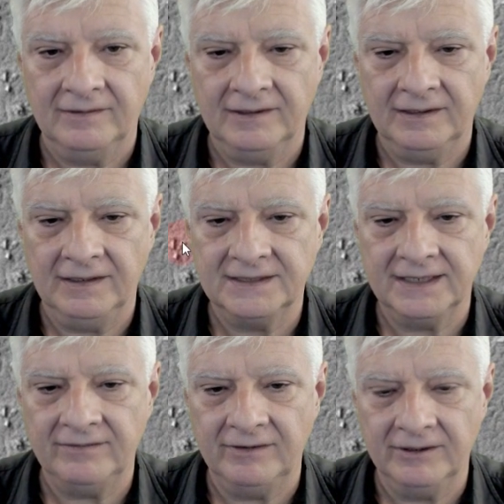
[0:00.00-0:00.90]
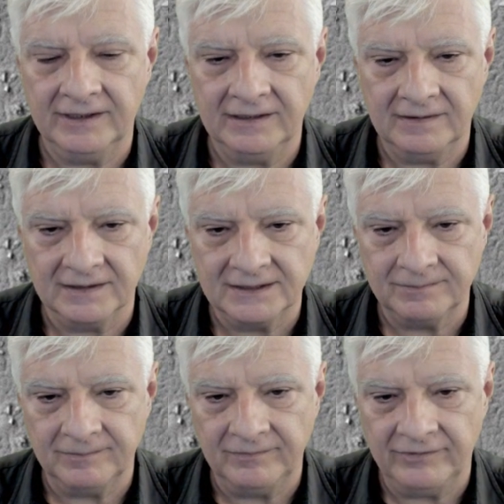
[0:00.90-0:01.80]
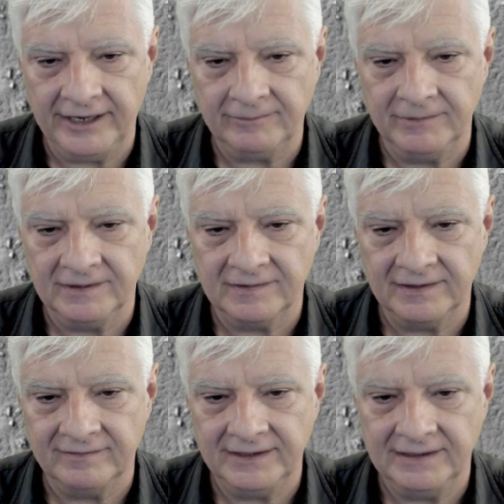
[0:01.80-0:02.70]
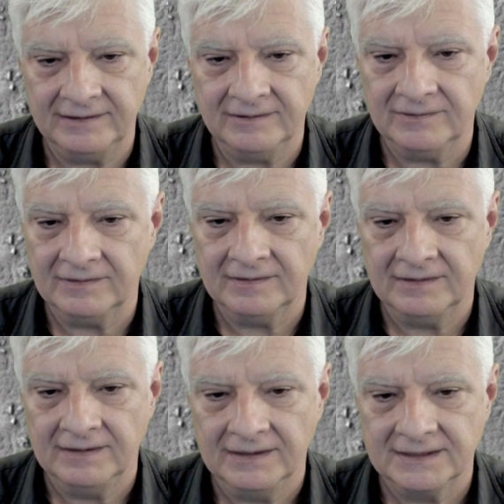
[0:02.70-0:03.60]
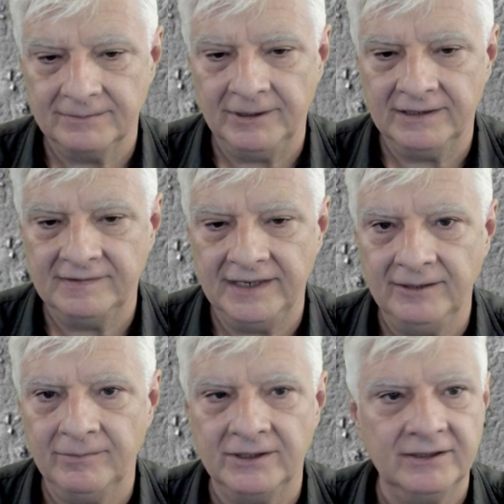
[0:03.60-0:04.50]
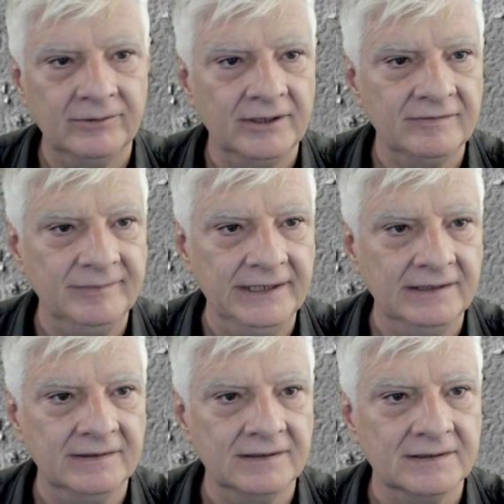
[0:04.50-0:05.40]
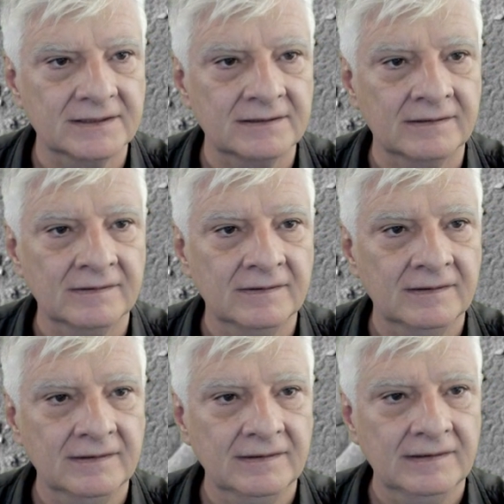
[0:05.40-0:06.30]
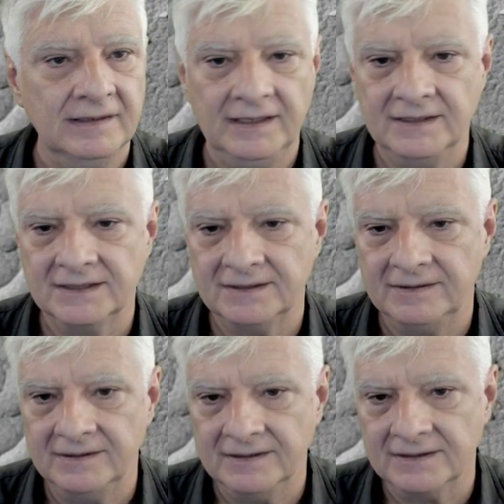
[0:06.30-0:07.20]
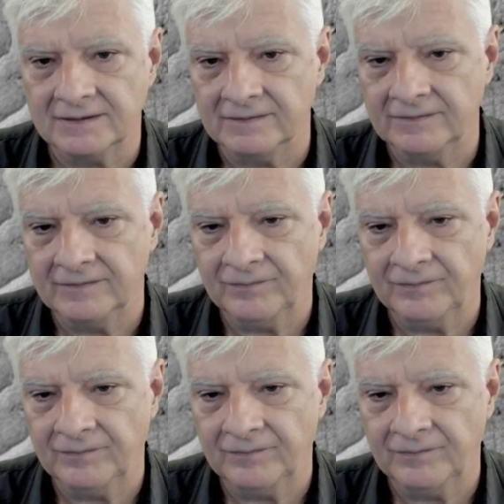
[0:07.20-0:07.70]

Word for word: Alright, let's have a look at this fragment over here. It's about ten by twelve meters in size.